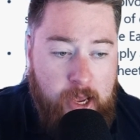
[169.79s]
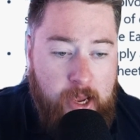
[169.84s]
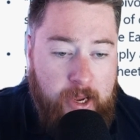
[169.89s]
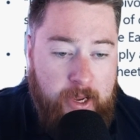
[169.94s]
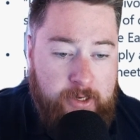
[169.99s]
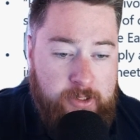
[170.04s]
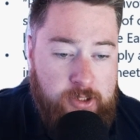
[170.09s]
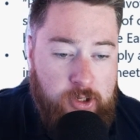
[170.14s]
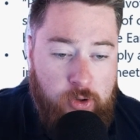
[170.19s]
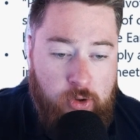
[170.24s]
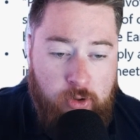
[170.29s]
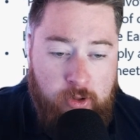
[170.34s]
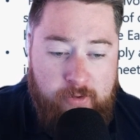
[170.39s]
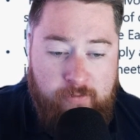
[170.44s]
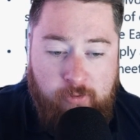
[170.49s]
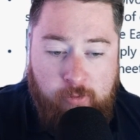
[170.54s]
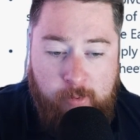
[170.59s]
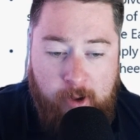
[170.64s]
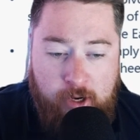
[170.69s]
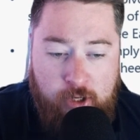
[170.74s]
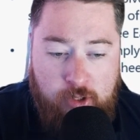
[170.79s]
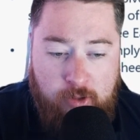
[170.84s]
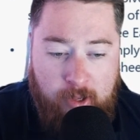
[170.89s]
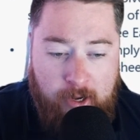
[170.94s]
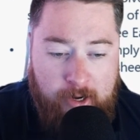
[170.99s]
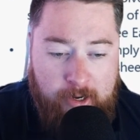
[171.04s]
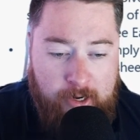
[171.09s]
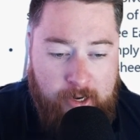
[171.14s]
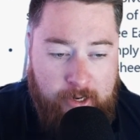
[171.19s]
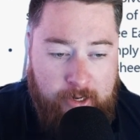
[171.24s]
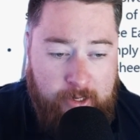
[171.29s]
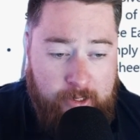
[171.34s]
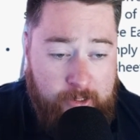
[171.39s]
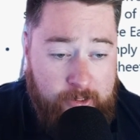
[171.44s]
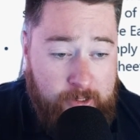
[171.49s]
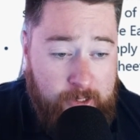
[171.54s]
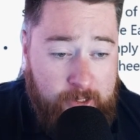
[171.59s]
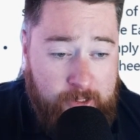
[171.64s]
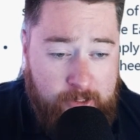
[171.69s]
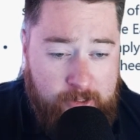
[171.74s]
It's got all the information that I need
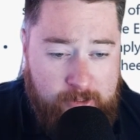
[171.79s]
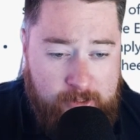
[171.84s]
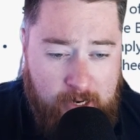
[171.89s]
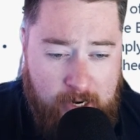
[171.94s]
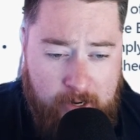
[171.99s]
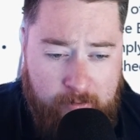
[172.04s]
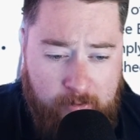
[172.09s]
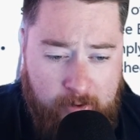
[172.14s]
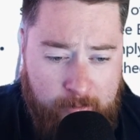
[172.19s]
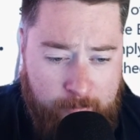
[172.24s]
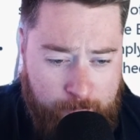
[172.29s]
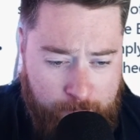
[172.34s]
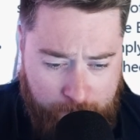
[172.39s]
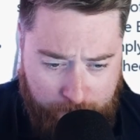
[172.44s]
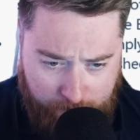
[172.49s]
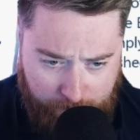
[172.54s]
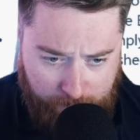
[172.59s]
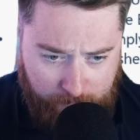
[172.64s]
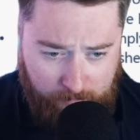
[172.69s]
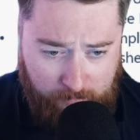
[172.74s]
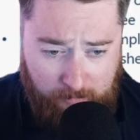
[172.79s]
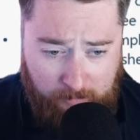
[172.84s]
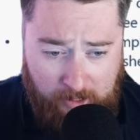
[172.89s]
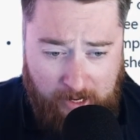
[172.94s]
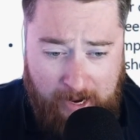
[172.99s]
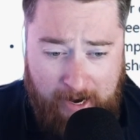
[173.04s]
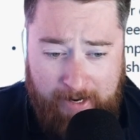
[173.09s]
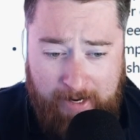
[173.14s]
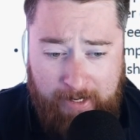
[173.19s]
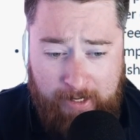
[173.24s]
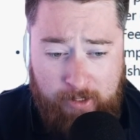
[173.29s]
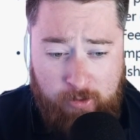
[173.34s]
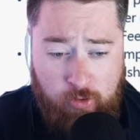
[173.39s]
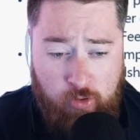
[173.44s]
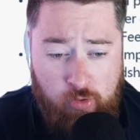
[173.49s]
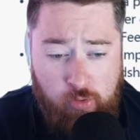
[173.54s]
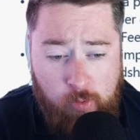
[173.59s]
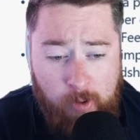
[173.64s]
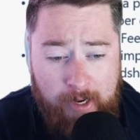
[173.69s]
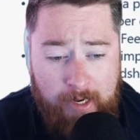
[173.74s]
inside of it. And I can
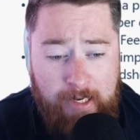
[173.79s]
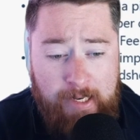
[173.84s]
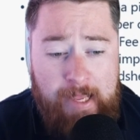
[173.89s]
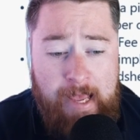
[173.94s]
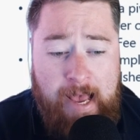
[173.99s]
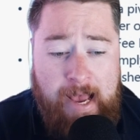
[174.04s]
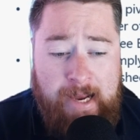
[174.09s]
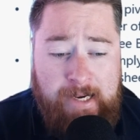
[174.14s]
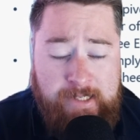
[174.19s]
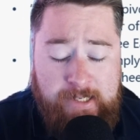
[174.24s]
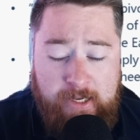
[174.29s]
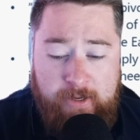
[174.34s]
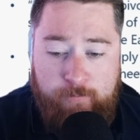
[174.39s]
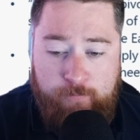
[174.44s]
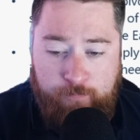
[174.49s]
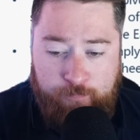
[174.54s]
quickly add it